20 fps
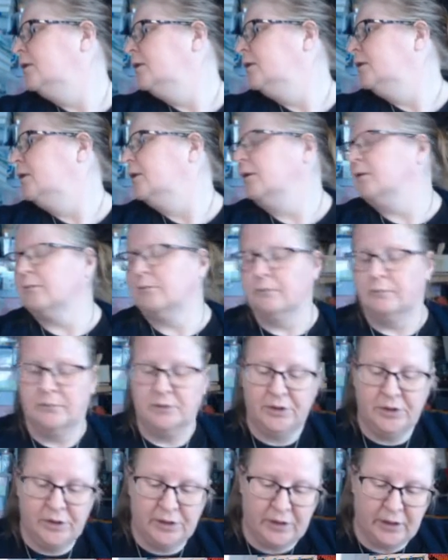Oh,
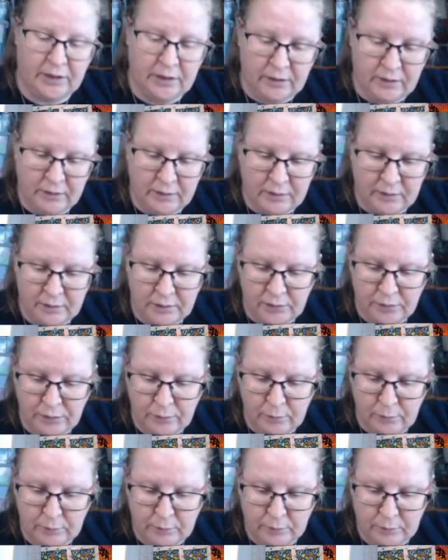she's taking a
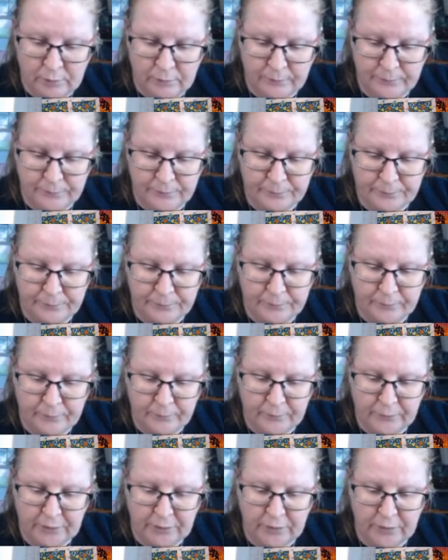stool.
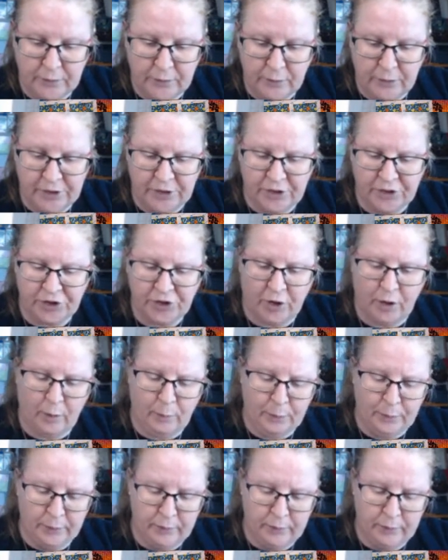You going to the shop?